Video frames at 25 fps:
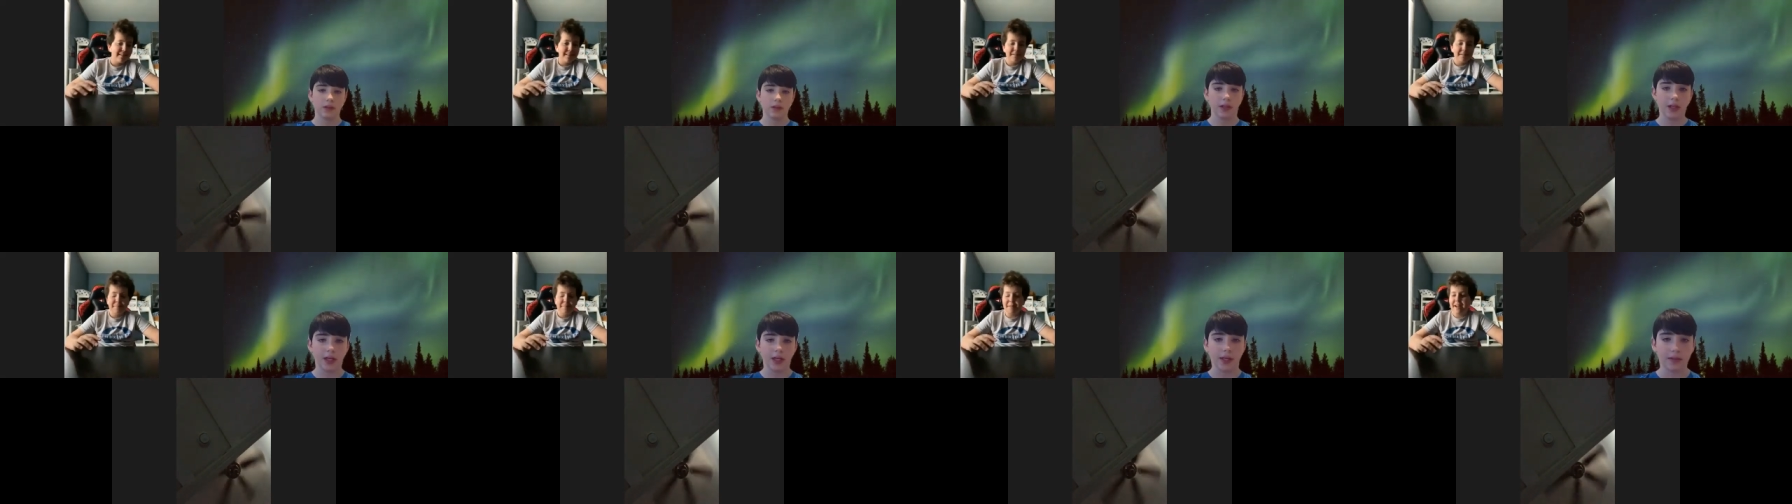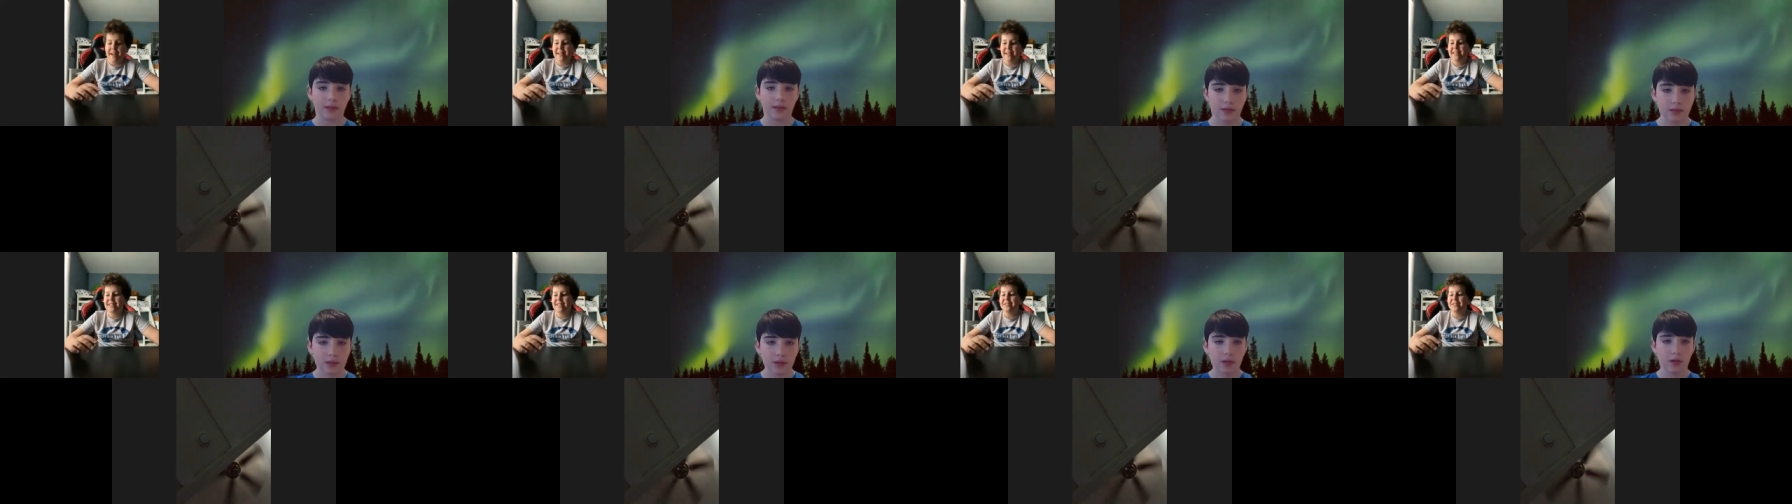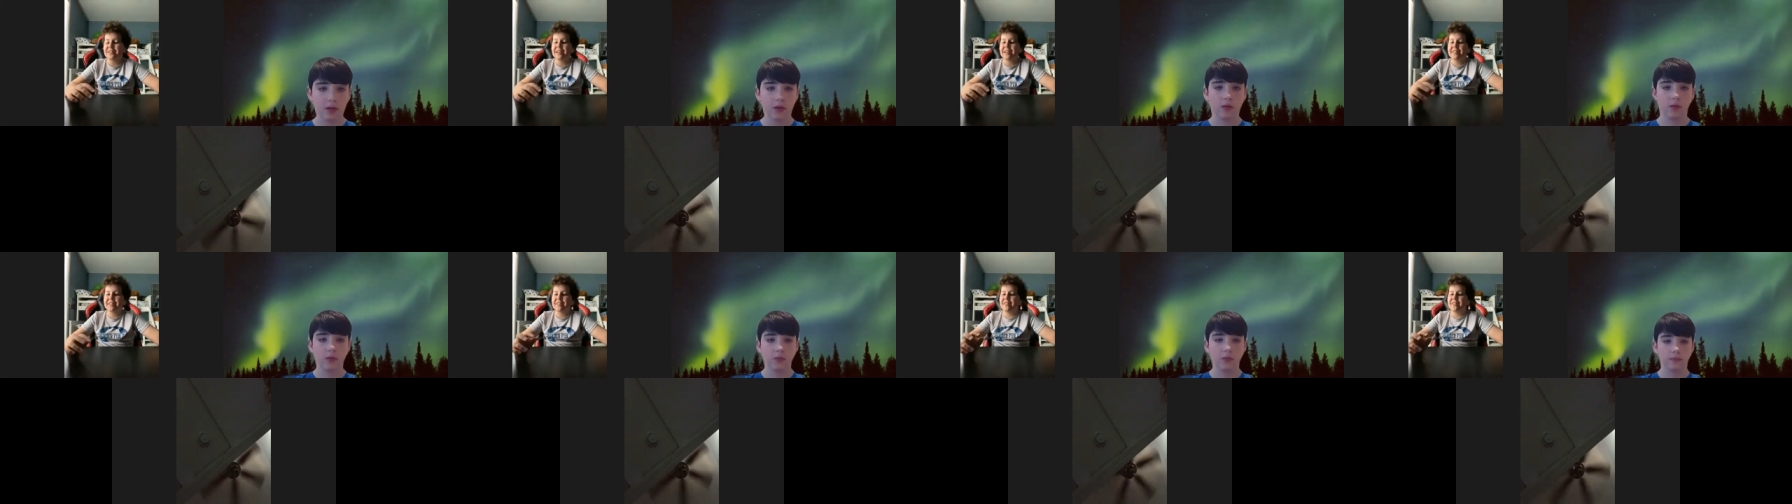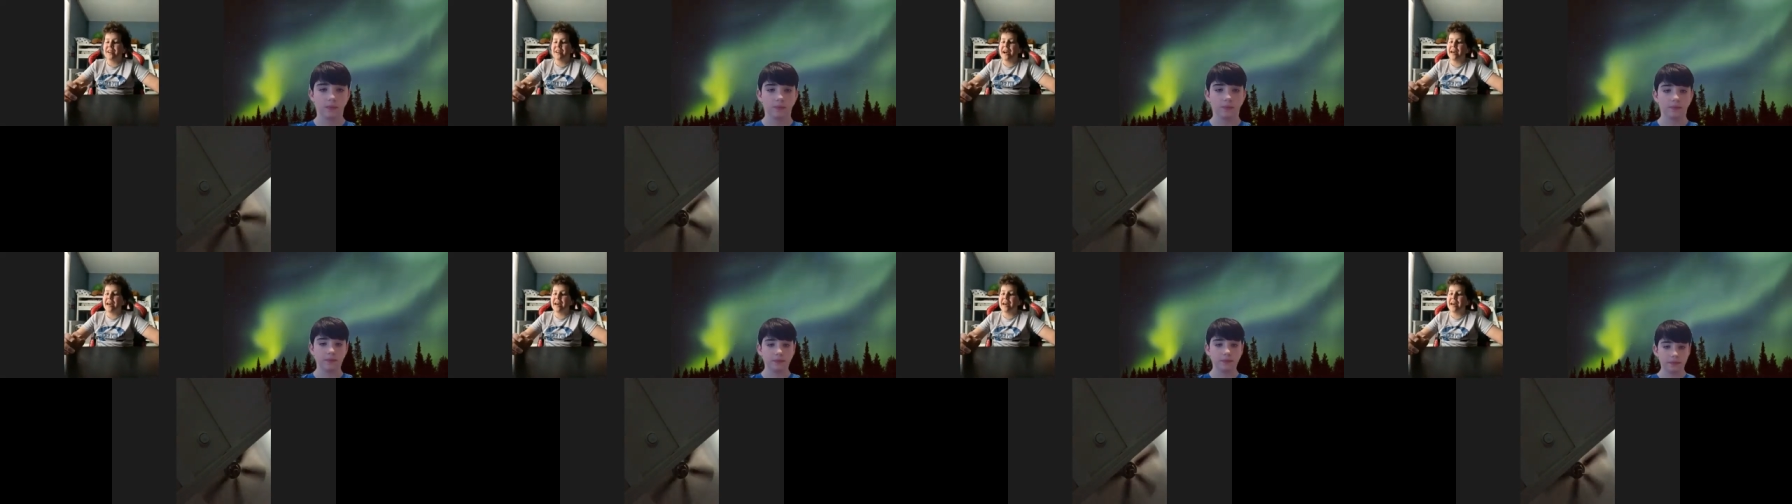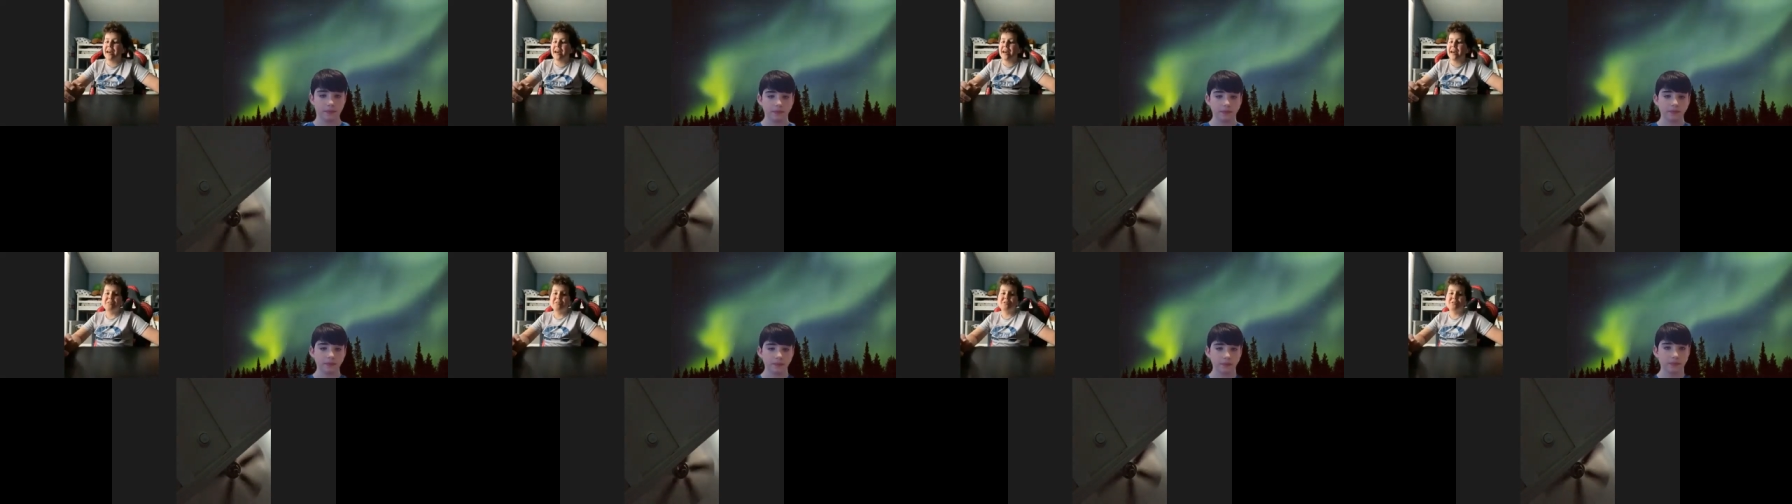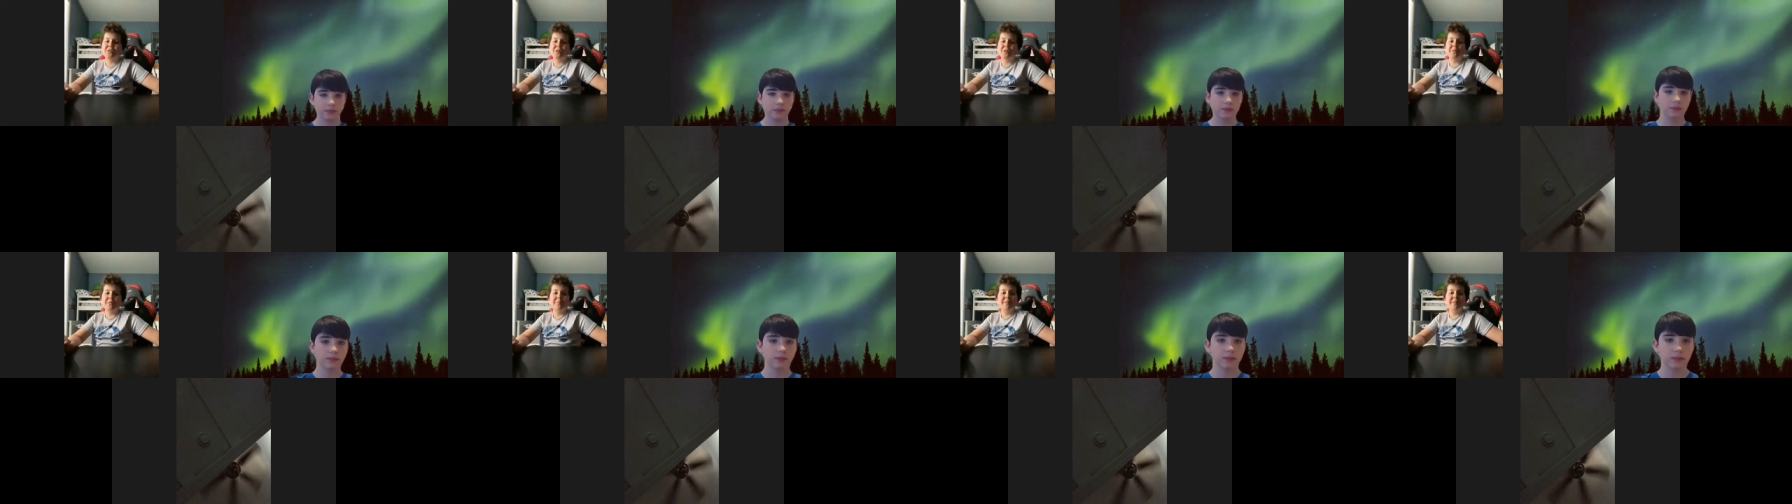Yes. But I still get their ad on
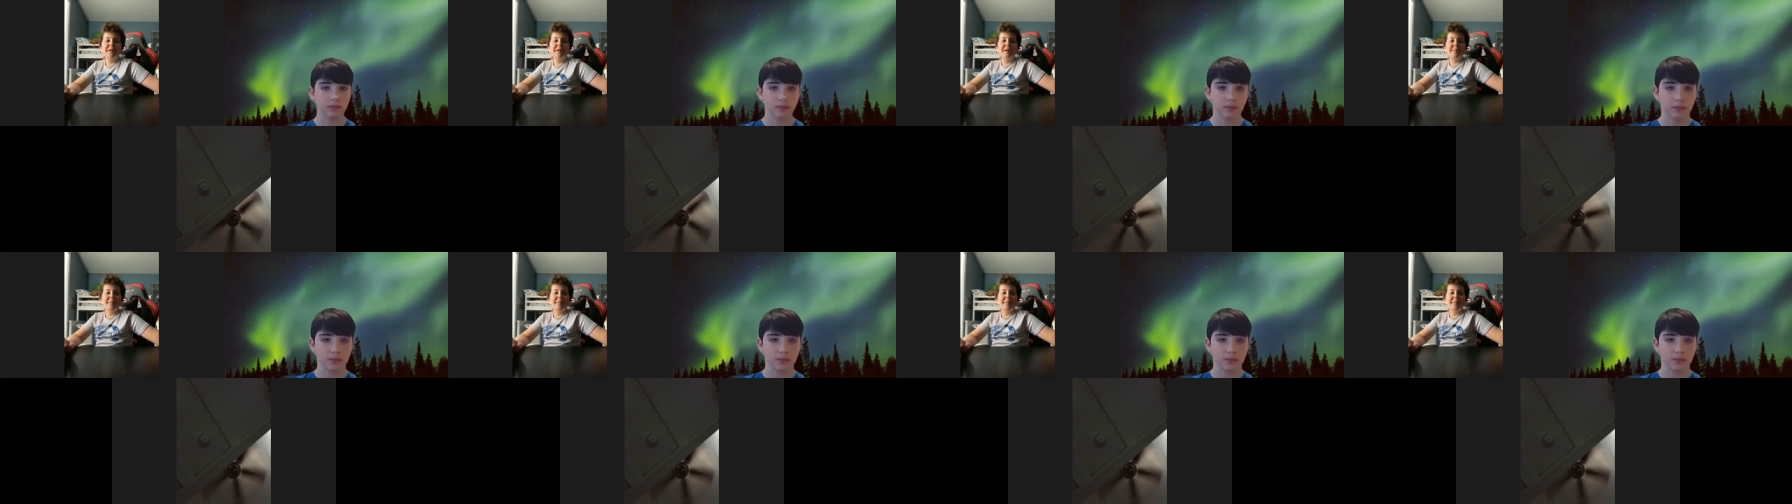YouTube.